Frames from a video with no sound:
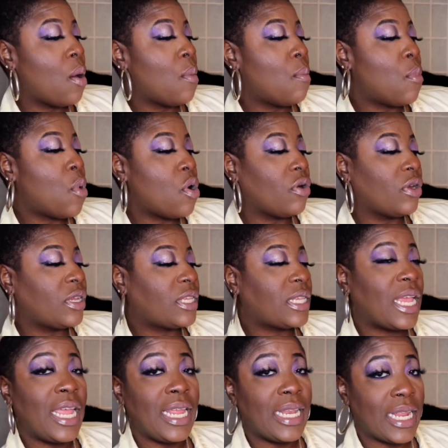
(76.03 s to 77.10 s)
Morris
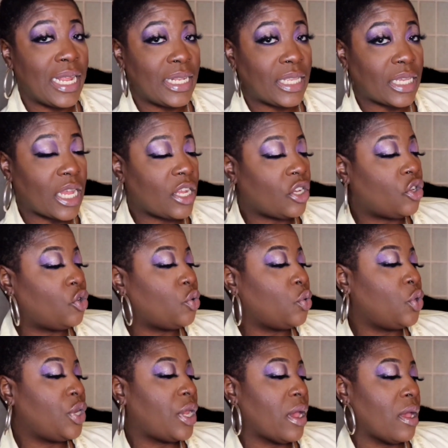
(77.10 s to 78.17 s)
Hinnant
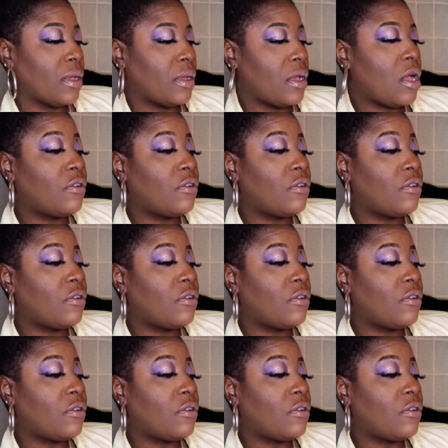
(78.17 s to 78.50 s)
Jr.